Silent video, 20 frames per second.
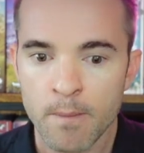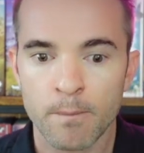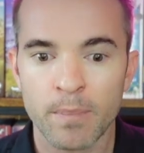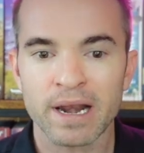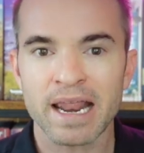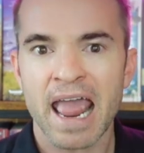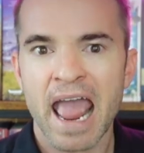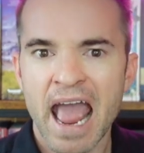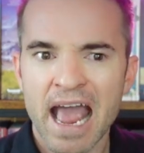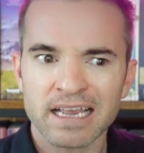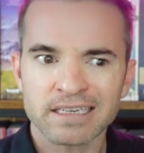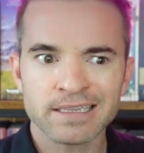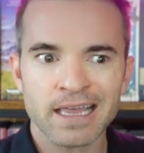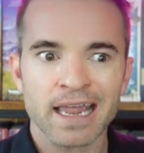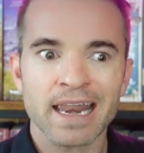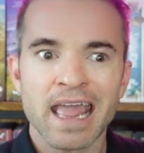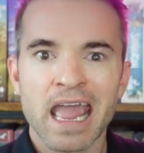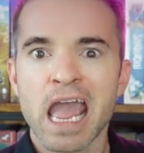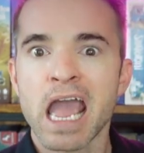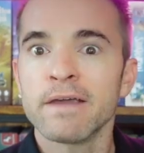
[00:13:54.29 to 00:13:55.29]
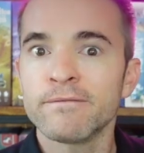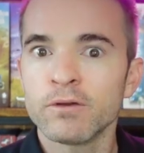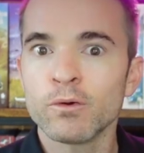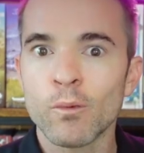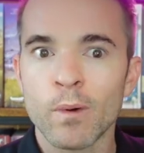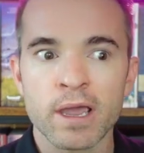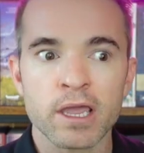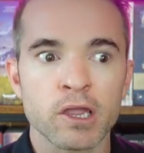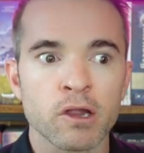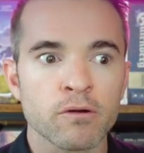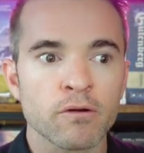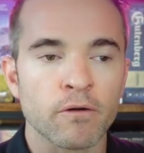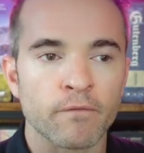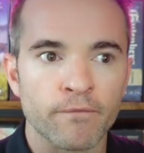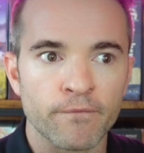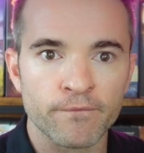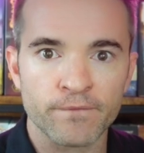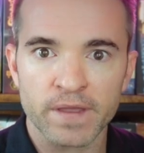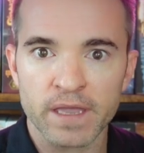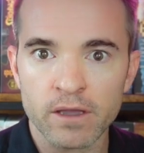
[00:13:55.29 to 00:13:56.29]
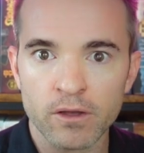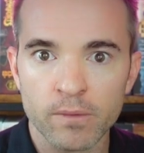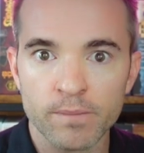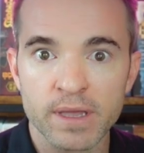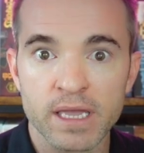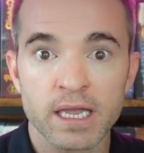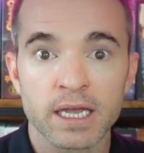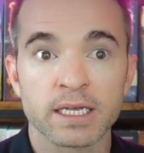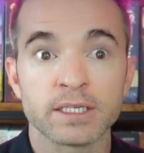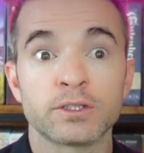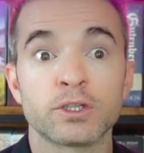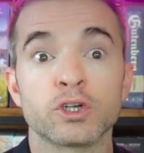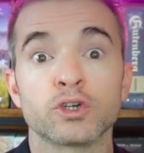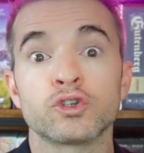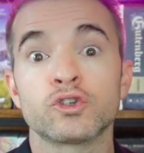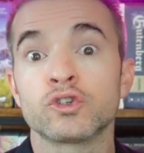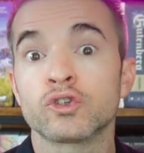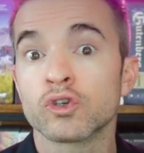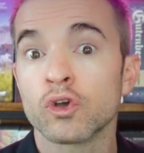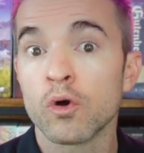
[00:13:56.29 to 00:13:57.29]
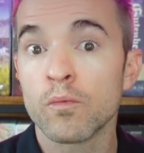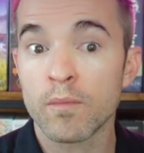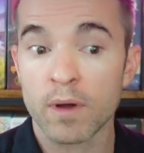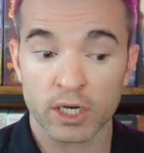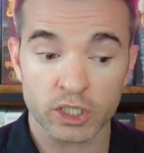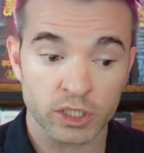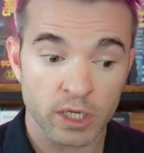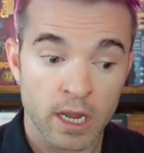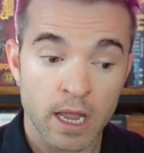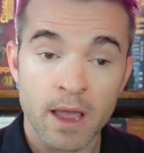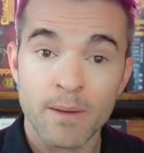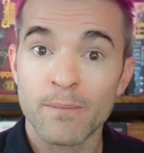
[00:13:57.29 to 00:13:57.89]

but it has that heavyweight Euro feel because there's so much